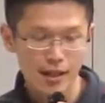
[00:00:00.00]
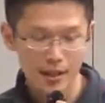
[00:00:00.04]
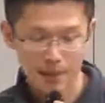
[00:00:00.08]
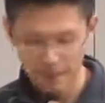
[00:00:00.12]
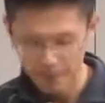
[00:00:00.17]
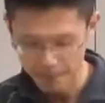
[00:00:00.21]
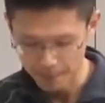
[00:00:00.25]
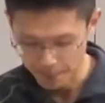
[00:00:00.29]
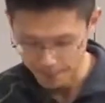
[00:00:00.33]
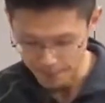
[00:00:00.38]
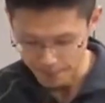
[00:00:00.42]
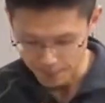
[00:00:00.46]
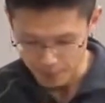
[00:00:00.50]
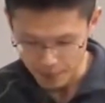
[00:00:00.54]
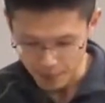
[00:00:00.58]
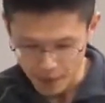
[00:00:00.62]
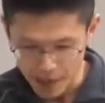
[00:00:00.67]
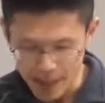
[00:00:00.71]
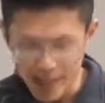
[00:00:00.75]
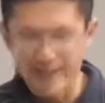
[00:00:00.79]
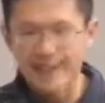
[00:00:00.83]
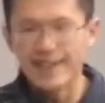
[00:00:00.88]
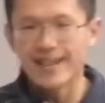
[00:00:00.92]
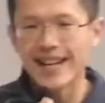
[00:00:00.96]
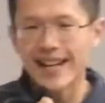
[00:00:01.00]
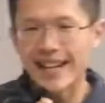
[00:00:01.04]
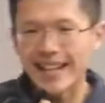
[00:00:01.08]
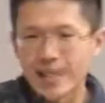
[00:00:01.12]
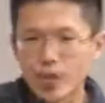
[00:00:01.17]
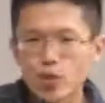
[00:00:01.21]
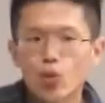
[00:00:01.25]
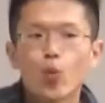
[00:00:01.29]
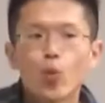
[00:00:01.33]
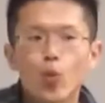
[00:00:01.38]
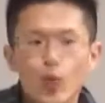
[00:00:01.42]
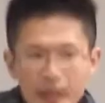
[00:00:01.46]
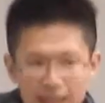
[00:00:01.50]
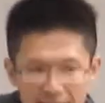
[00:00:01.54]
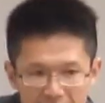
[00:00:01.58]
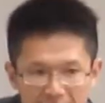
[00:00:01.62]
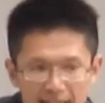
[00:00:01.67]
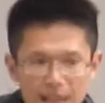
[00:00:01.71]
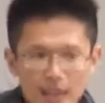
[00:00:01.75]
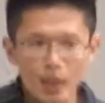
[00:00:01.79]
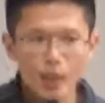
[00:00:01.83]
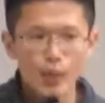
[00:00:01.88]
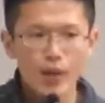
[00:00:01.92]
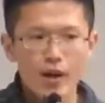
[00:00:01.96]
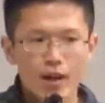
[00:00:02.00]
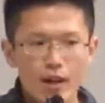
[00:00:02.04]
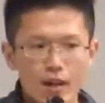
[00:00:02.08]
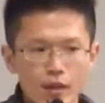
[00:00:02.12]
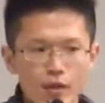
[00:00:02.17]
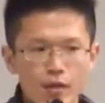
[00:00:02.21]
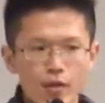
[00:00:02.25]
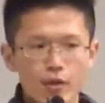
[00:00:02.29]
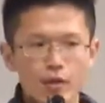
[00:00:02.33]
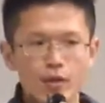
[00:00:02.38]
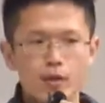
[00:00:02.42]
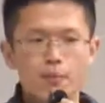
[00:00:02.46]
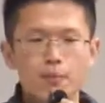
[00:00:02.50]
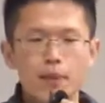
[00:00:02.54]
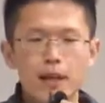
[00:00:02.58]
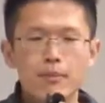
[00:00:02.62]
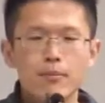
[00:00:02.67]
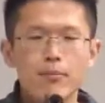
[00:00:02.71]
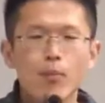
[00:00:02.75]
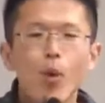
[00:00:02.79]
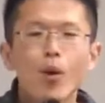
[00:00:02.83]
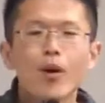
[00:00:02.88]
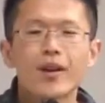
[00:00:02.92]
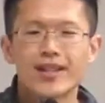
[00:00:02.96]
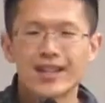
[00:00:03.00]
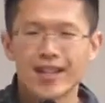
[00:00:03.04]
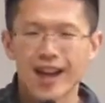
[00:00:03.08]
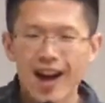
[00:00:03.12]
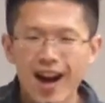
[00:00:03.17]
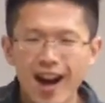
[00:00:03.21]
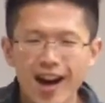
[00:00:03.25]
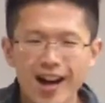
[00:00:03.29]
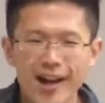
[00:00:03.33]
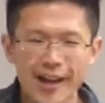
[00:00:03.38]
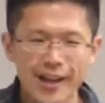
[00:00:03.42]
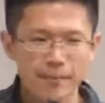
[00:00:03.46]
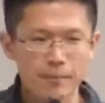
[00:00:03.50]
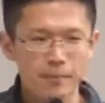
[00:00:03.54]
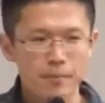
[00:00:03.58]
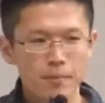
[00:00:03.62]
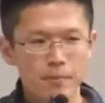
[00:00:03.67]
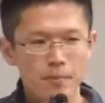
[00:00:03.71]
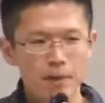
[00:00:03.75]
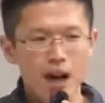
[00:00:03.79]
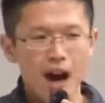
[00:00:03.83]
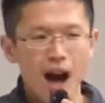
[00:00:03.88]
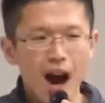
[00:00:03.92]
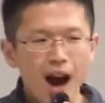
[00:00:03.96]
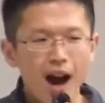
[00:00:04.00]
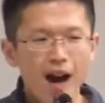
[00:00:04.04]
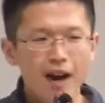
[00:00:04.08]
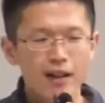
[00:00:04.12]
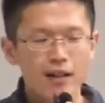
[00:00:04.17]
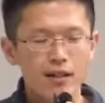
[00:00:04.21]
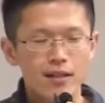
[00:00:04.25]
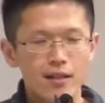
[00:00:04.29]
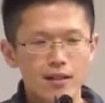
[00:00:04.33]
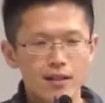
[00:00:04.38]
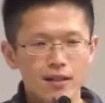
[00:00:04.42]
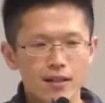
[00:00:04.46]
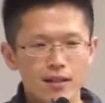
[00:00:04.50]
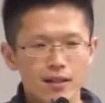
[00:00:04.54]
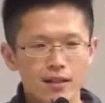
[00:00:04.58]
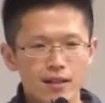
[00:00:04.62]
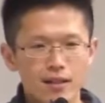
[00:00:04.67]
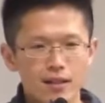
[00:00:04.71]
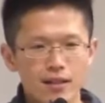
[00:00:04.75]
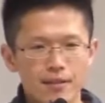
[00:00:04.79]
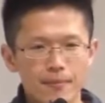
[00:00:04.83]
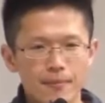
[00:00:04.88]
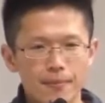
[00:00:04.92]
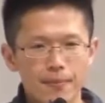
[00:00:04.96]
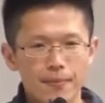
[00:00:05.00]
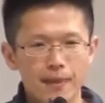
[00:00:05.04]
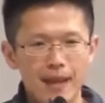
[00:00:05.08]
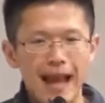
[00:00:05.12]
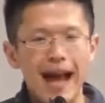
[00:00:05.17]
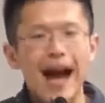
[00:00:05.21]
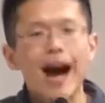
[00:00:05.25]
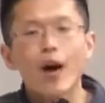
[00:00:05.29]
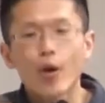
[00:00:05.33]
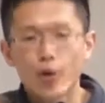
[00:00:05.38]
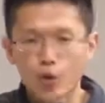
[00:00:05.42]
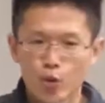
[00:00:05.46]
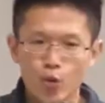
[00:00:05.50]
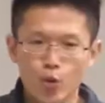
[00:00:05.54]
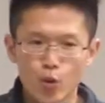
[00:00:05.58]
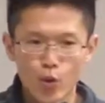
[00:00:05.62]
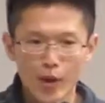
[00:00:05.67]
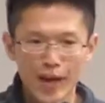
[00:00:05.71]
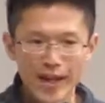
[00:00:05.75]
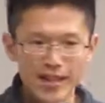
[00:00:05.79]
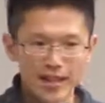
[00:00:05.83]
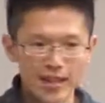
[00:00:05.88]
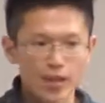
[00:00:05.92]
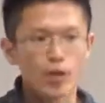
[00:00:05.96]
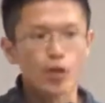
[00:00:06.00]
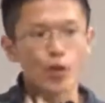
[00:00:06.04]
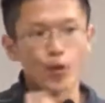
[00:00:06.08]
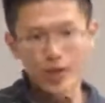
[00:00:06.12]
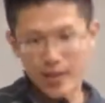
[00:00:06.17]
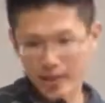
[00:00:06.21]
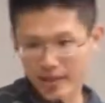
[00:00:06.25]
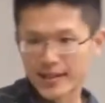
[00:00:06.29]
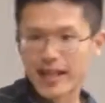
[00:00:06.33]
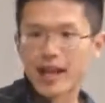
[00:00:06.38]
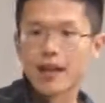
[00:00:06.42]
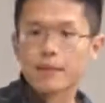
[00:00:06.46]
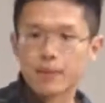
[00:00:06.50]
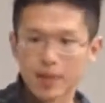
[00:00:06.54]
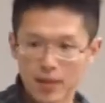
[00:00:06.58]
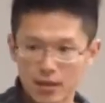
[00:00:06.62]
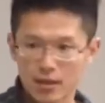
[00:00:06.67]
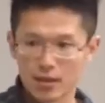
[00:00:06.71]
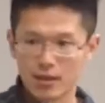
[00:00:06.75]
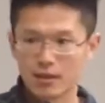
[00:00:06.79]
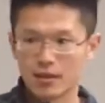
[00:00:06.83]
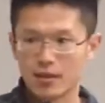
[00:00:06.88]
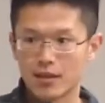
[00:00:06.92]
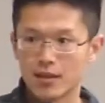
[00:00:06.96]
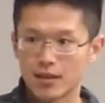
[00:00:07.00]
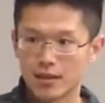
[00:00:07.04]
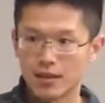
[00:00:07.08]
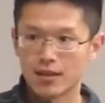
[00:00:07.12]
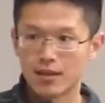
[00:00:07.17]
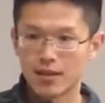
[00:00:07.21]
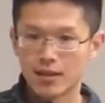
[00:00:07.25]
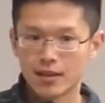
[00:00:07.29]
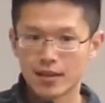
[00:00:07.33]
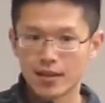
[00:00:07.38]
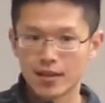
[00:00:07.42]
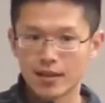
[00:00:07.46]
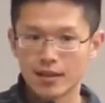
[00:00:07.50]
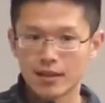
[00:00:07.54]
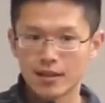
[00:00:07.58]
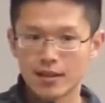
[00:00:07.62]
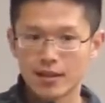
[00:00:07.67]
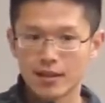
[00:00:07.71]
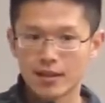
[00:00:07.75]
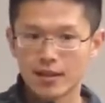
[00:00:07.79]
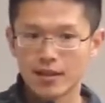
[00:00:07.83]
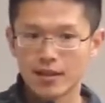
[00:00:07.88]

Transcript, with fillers: Okay. And next week, we are going to spend more time on how to write a good assignment. Okay.